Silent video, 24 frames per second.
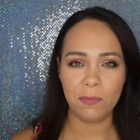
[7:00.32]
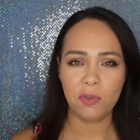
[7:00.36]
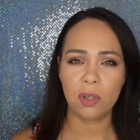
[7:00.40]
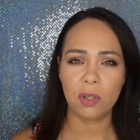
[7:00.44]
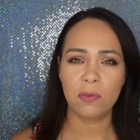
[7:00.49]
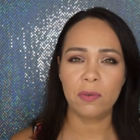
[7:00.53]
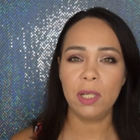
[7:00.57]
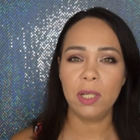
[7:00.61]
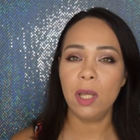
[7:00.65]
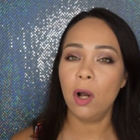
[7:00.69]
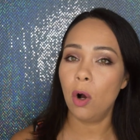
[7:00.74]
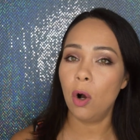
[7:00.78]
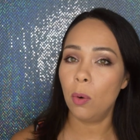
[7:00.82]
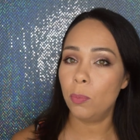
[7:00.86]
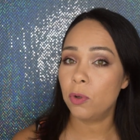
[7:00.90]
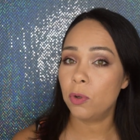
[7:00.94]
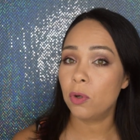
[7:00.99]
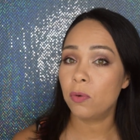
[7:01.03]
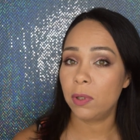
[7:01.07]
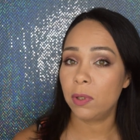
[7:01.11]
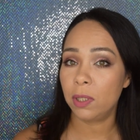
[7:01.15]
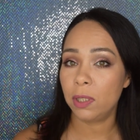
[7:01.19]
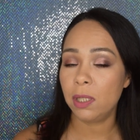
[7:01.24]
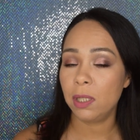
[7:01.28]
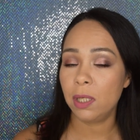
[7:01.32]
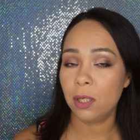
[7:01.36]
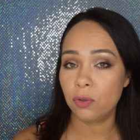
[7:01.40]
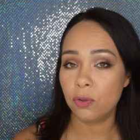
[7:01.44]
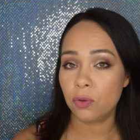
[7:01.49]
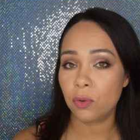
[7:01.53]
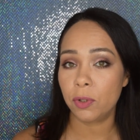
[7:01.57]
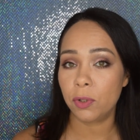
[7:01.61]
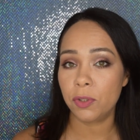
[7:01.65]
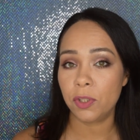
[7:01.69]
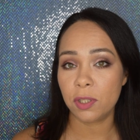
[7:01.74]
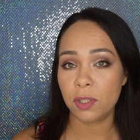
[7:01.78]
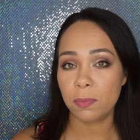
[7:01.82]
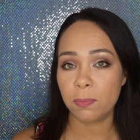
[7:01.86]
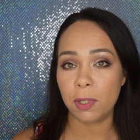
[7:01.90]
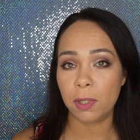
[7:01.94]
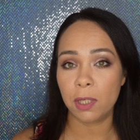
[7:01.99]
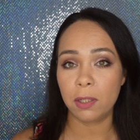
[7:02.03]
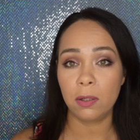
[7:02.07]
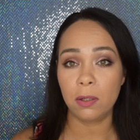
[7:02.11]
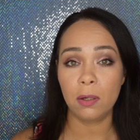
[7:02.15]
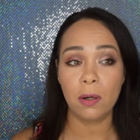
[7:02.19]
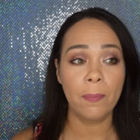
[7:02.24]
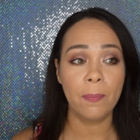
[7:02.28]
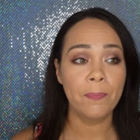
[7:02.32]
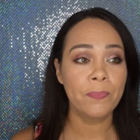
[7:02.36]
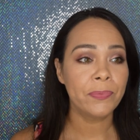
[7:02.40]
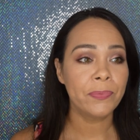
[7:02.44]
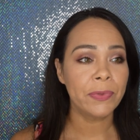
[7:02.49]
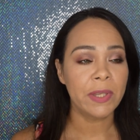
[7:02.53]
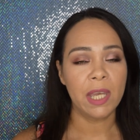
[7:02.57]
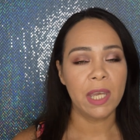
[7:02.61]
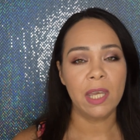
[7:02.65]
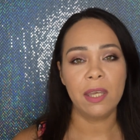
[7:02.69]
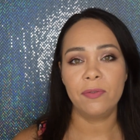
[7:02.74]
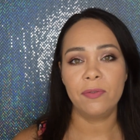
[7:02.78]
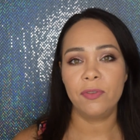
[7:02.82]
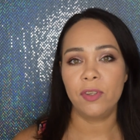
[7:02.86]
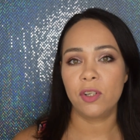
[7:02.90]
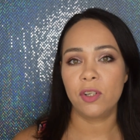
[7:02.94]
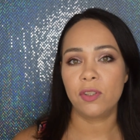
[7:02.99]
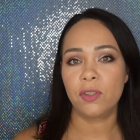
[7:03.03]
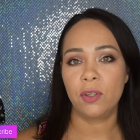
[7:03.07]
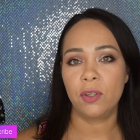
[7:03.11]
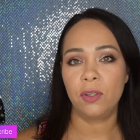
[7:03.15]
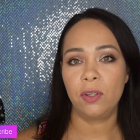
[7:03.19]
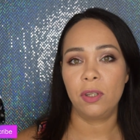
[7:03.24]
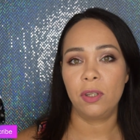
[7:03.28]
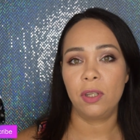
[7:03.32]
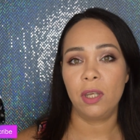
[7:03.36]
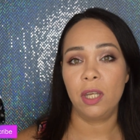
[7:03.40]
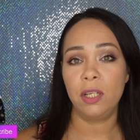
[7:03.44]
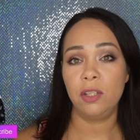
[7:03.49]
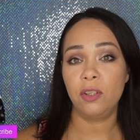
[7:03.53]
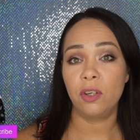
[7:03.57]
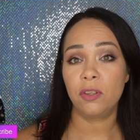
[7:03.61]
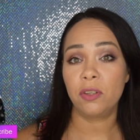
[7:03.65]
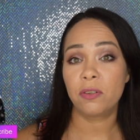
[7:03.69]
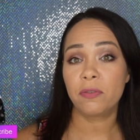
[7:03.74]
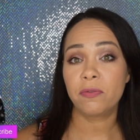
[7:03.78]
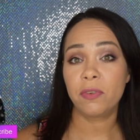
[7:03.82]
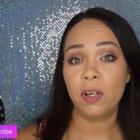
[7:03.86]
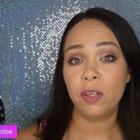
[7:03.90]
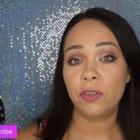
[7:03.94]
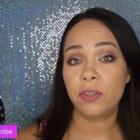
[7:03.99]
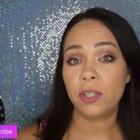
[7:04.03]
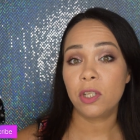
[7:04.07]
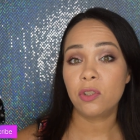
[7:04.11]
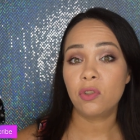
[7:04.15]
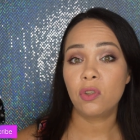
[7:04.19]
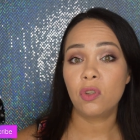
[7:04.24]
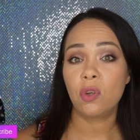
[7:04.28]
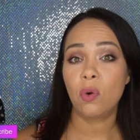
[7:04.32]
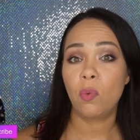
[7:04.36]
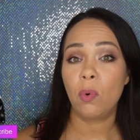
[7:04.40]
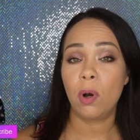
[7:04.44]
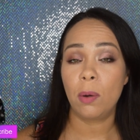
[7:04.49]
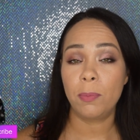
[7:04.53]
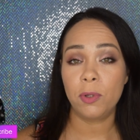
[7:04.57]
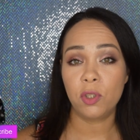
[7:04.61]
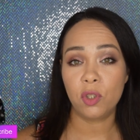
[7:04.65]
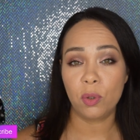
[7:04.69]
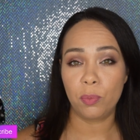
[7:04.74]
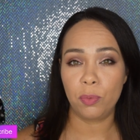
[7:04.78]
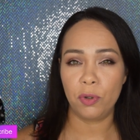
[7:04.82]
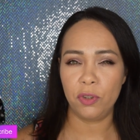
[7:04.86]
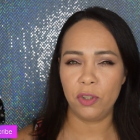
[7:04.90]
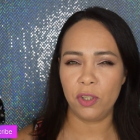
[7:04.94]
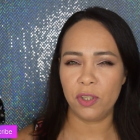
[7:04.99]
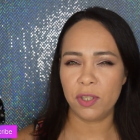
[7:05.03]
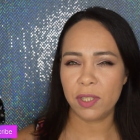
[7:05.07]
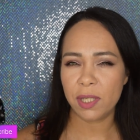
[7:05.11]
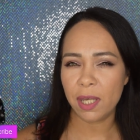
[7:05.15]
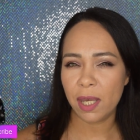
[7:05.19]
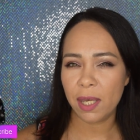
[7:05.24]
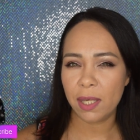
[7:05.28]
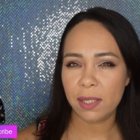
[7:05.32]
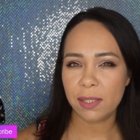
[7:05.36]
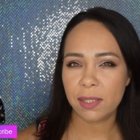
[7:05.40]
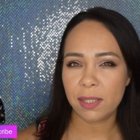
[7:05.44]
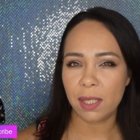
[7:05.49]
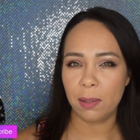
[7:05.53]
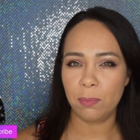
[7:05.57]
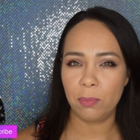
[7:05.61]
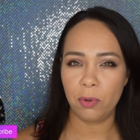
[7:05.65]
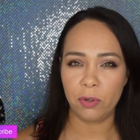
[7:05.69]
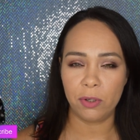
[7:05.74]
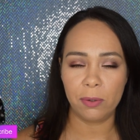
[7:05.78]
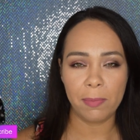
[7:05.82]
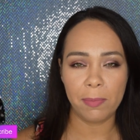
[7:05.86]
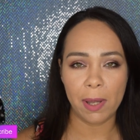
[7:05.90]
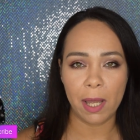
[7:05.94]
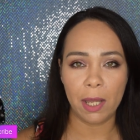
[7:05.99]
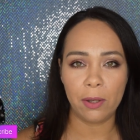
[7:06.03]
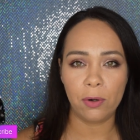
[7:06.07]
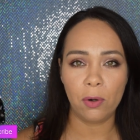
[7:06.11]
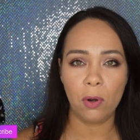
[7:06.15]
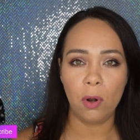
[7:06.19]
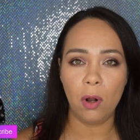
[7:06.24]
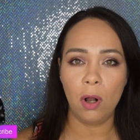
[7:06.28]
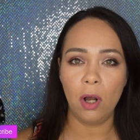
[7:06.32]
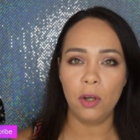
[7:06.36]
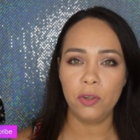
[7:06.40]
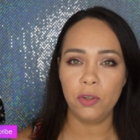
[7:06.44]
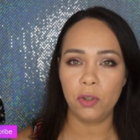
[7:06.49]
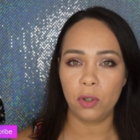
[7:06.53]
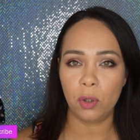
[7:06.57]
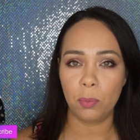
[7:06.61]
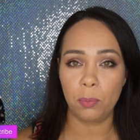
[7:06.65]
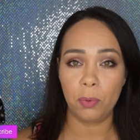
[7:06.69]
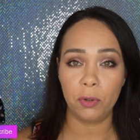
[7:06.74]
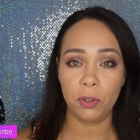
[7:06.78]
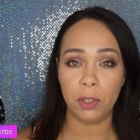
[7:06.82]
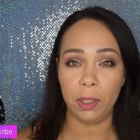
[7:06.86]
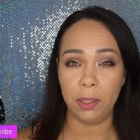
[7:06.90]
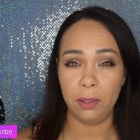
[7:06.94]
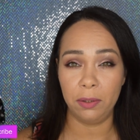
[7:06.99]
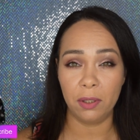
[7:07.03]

So I really hope you really enjoyed this video. If there's any other foundation you want me to put the test and put a battle on, you could put that